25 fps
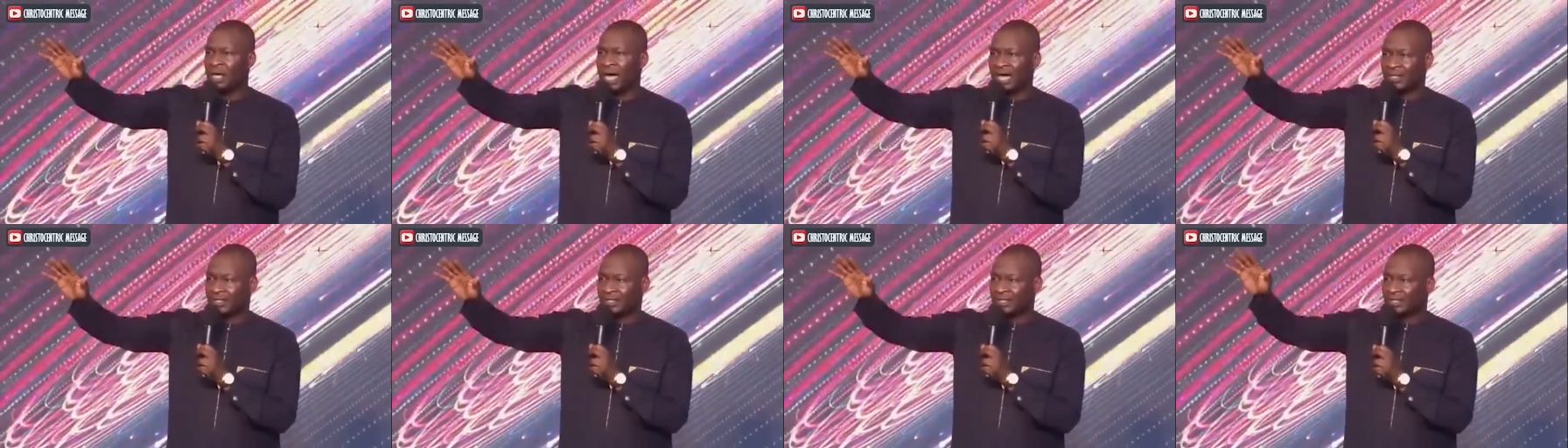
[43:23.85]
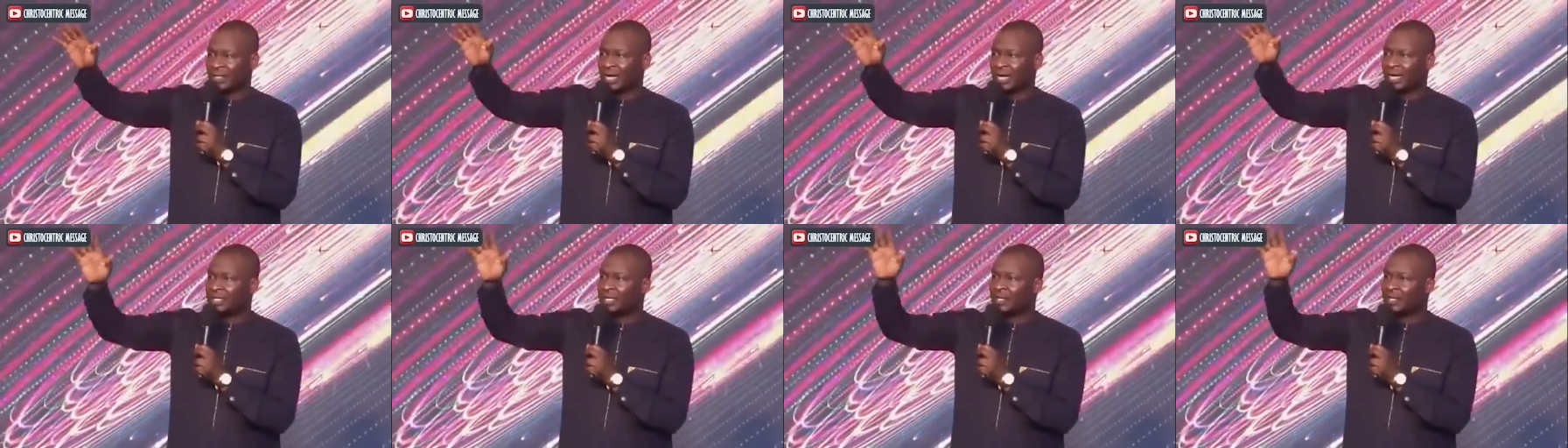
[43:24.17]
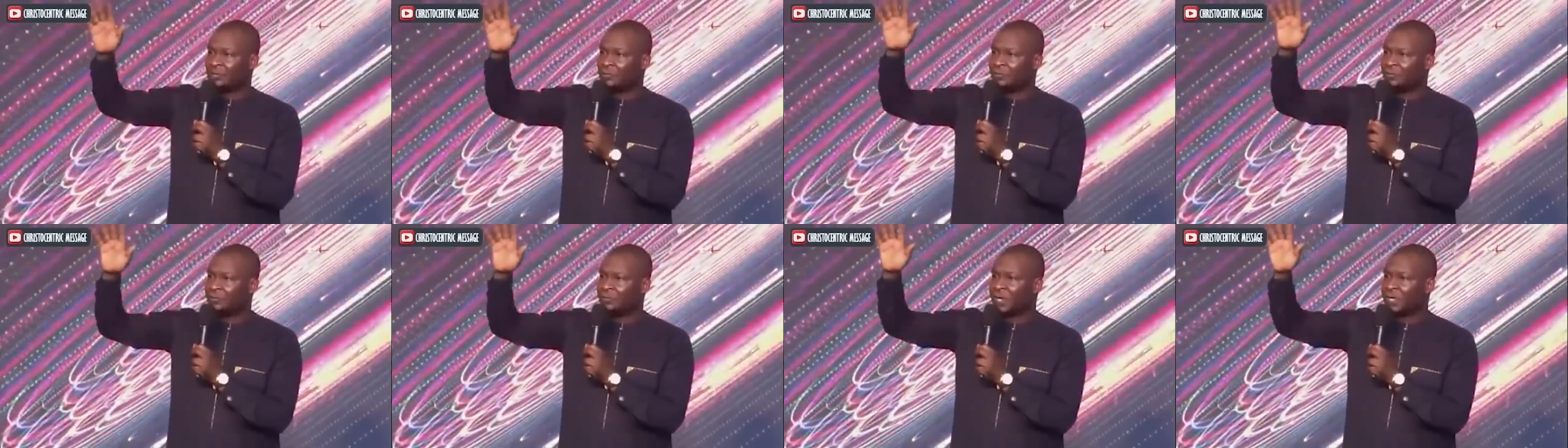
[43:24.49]
I stand
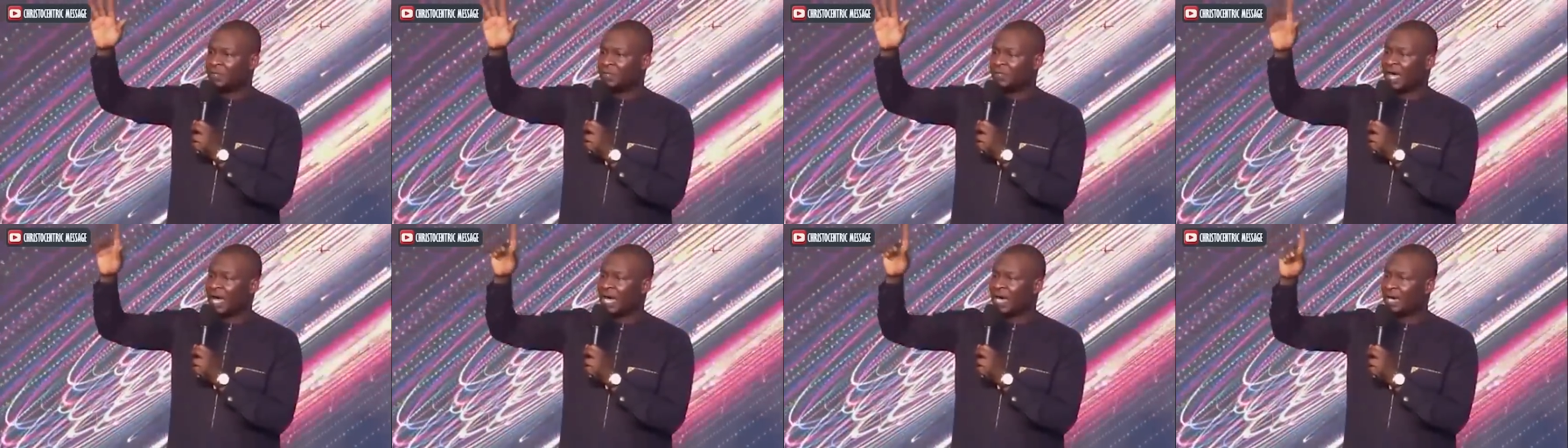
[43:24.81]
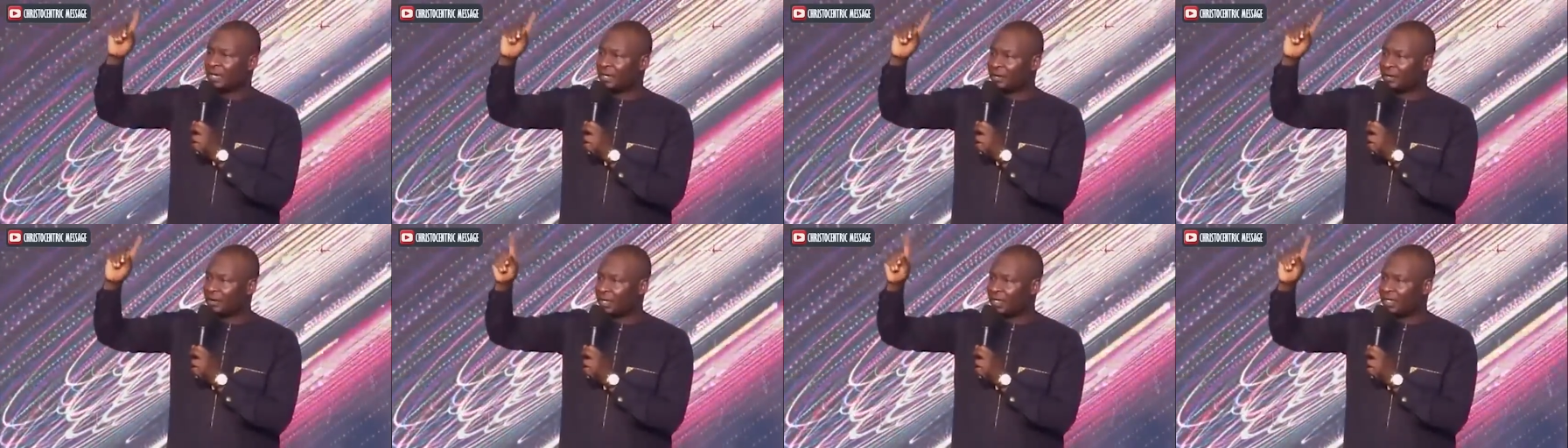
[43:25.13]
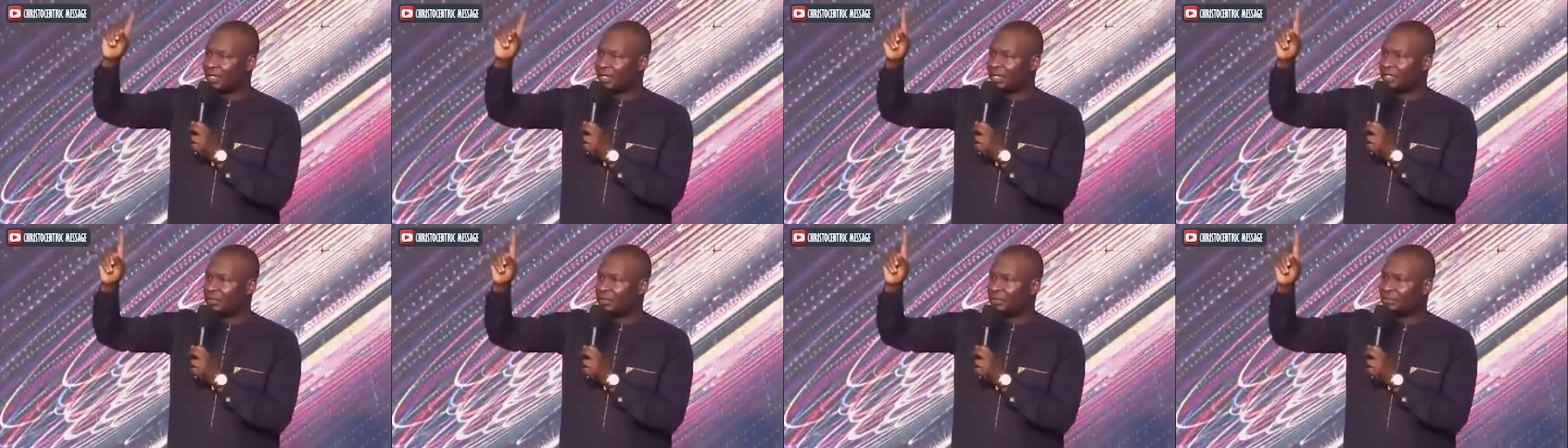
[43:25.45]
in faith
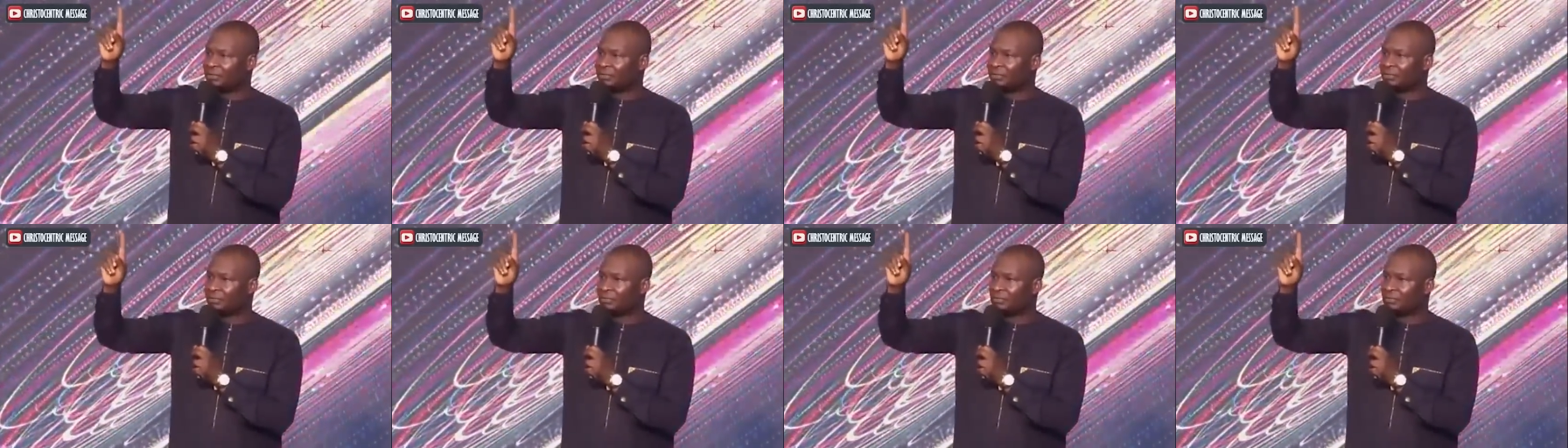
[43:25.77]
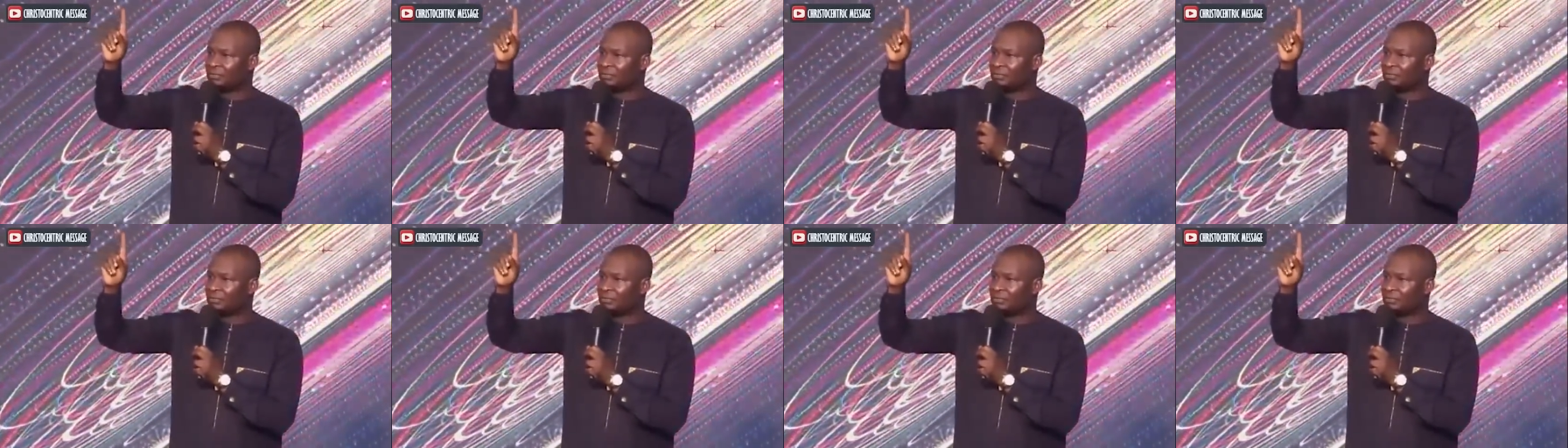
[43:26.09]
agreeing